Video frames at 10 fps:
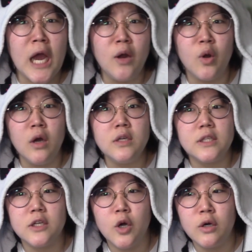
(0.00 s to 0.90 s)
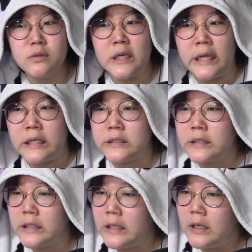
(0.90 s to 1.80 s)
how long the cold is.
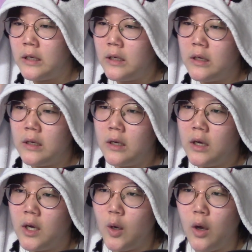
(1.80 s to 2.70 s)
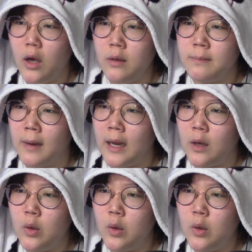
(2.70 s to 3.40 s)
Oh, my